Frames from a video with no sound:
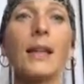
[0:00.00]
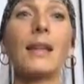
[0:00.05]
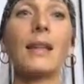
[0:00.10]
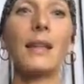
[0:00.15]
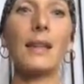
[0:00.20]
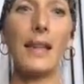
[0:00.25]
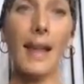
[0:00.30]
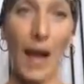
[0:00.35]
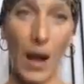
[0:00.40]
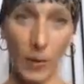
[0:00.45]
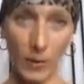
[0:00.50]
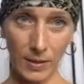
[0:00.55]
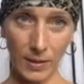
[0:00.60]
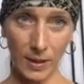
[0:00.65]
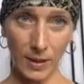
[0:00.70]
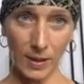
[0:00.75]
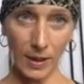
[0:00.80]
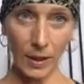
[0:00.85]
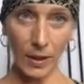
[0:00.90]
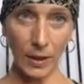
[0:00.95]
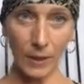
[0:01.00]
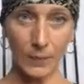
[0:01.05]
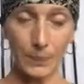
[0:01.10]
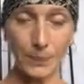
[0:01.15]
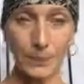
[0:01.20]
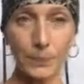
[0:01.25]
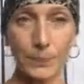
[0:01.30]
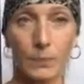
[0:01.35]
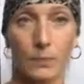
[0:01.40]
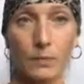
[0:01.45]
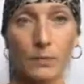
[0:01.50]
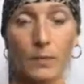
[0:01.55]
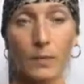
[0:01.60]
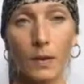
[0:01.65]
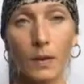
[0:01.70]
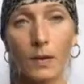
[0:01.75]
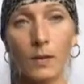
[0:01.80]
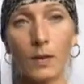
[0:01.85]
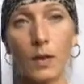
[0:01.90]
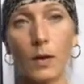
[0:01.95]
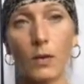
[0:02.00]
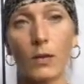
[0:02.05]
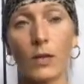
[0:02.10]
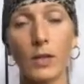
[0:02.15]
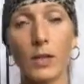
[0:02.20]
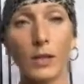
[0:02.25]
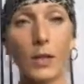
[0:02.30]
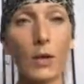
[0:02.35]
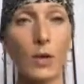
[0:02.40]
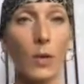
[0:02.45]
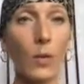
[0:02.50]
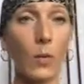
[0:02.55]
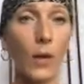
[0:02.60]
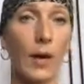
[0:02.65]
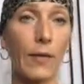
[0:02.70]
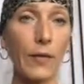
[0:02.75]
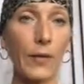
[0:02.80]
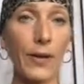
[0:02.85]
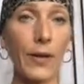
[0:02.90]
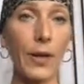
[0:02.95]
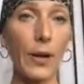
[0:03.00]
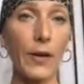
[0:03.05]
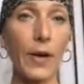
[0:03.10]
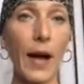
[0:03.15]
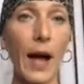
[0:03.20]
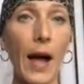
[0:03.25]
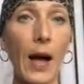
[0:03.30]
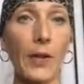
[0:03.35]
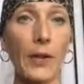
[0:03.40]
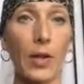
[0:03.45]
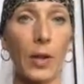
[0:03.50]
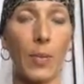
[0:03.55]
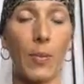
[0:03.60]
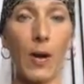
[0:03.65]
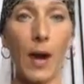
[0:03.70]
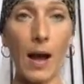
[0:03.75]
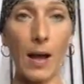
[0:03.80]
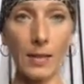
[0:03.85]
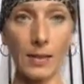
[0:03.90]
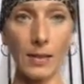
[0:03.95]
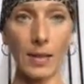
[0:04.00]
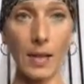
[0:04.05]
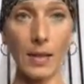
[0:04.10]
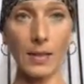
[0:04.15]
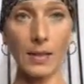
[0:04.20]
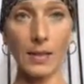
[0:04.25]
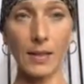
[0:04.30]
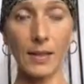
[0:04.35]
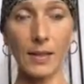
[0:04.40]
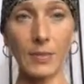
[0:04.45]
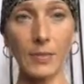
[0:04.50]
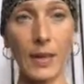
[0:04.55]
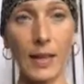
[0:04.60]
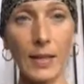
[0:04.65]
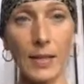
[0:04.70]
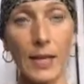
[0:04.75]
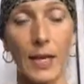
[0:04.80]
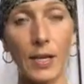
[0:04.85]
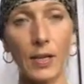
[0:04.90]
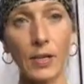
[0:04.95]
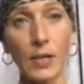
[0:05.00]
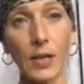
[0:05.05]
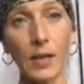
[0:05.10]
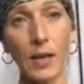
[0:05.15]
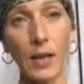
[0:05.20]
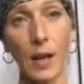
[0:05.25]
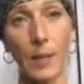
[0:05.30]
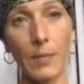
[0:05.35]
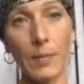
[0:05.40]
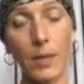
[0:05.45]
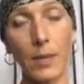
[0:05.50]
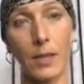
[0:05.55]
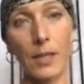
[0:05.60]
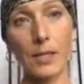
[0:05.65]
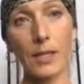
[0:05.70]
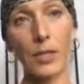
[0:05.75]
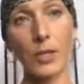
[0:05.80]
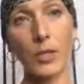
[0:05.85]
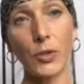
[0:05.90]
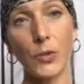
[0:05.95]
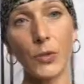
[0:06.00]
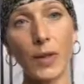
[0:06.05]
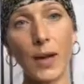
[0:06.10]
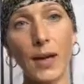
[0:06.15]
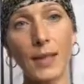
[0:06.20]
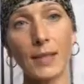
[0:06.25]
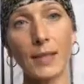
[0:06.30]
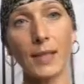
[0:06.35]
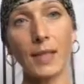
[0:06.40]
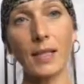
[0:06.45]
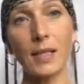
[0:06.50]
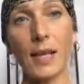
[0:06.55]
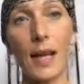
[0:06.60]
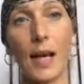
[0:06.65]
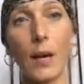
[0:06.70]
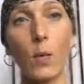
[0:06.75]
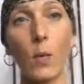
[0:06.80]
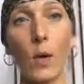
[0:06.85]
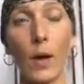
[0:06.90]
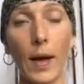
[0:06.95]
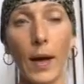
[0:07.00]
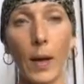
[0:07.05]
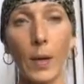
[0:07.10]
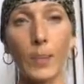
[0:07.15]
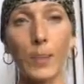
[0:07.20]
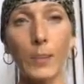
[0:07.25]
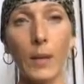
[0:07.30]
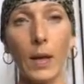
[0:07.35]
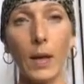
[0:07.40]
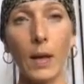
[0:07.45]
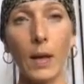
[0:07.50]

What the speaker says: now it's hitting you. So just know that wherever you're at on your process, this meditation that I'm going to teach you guys today will help.